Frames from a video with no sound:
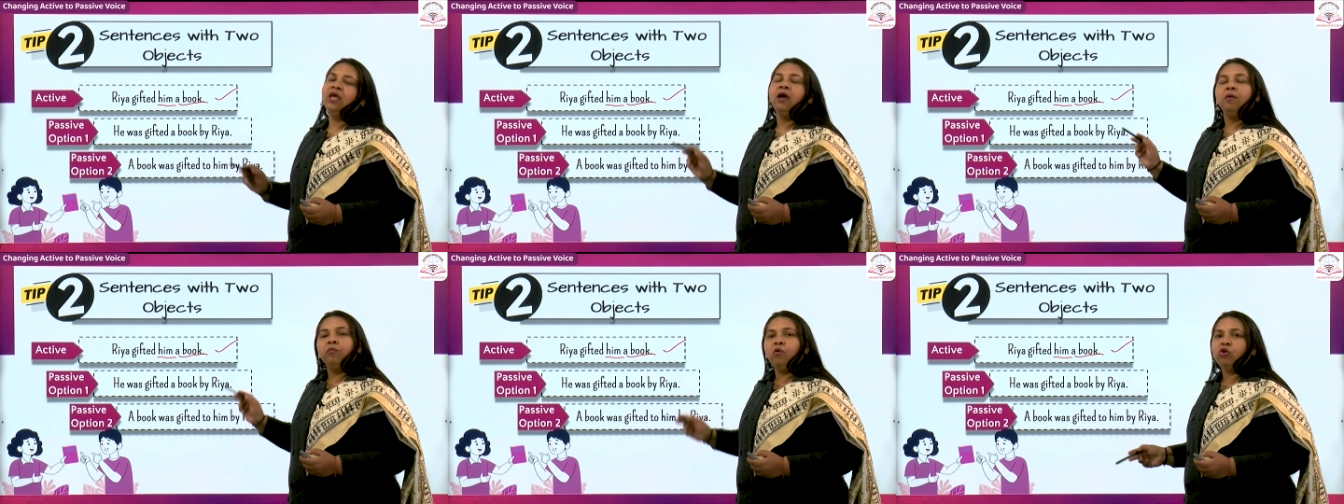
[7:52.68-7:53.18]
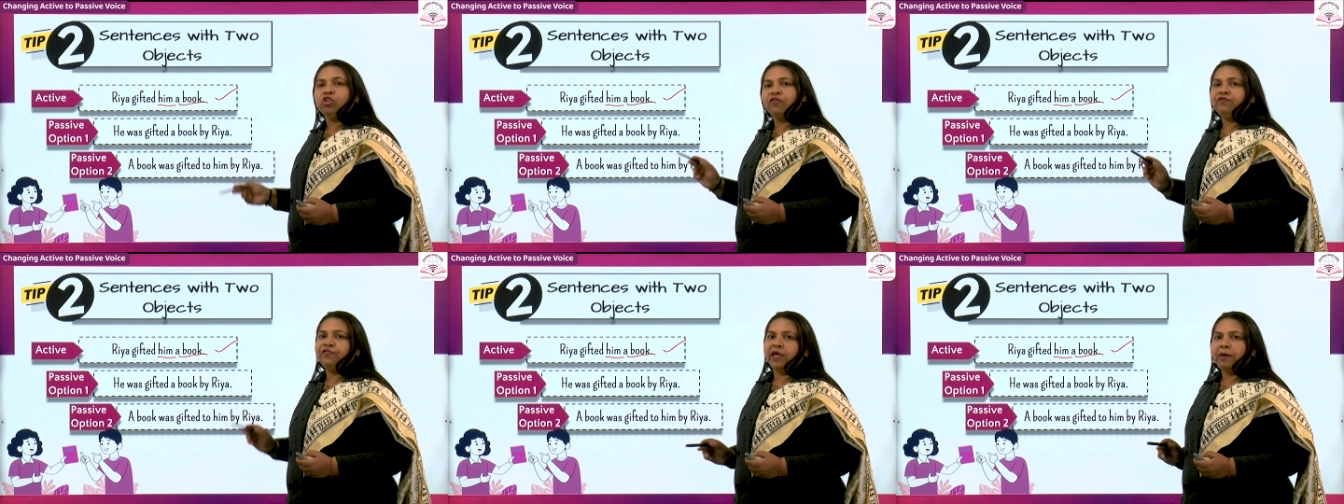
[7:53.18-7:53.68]
Both
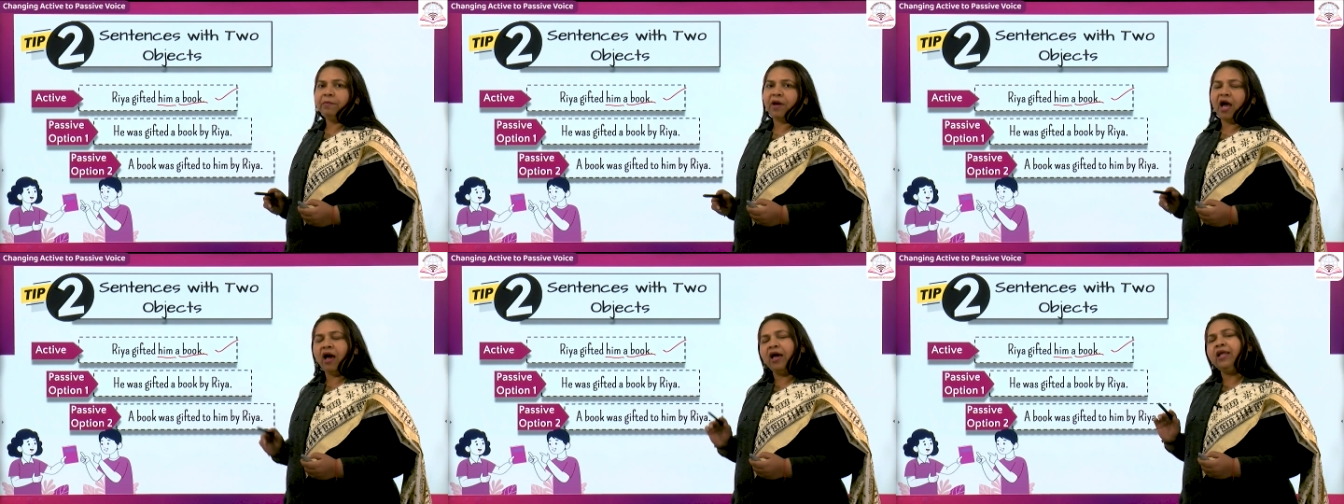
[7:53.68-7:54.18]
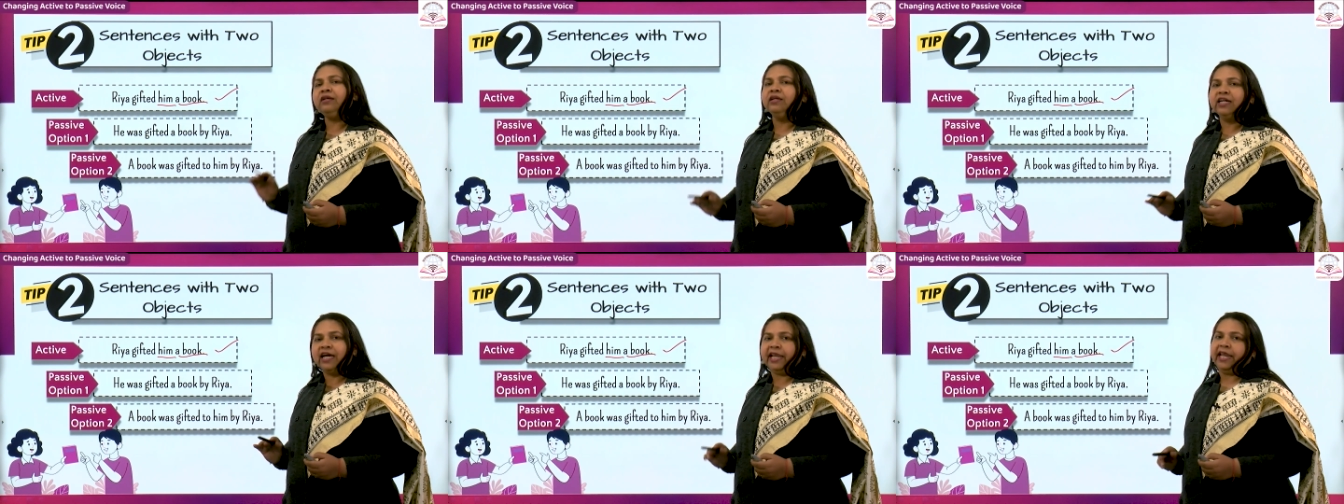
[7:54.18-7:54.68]
of them are
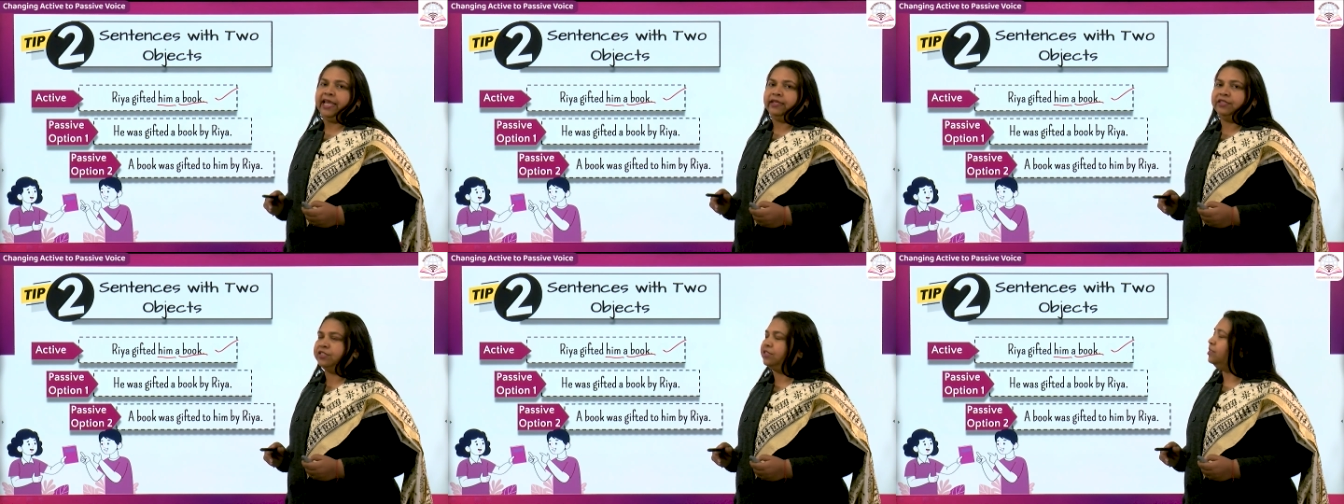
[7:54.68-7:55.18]
correct.